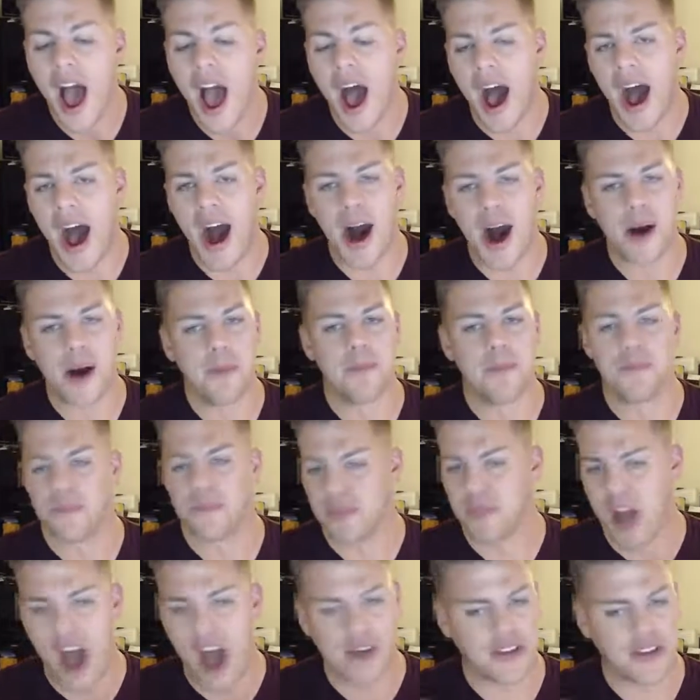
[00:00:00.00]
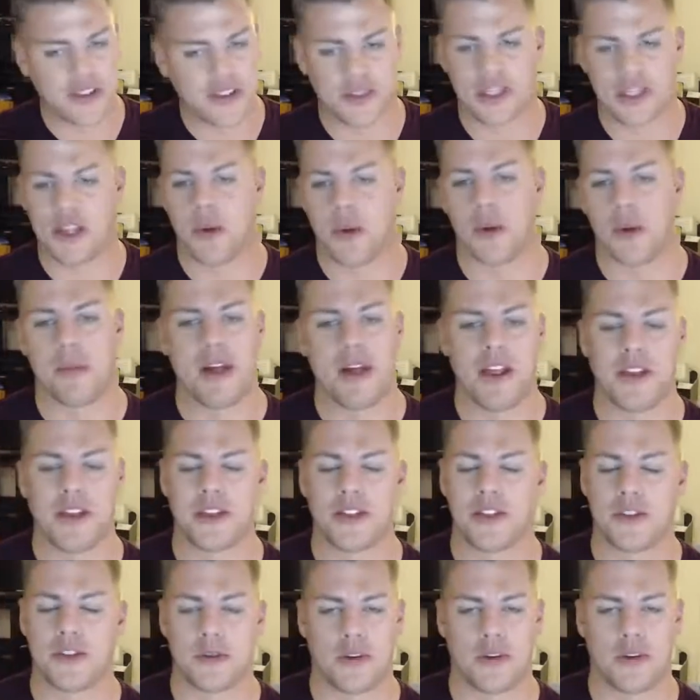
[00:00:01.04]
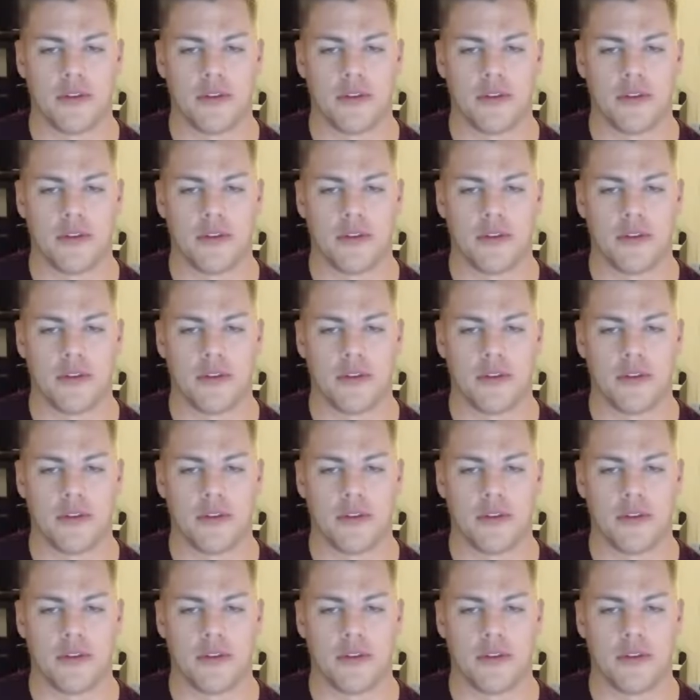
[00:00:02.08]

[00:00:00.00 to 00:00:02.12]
Obviously, you want to play this in sort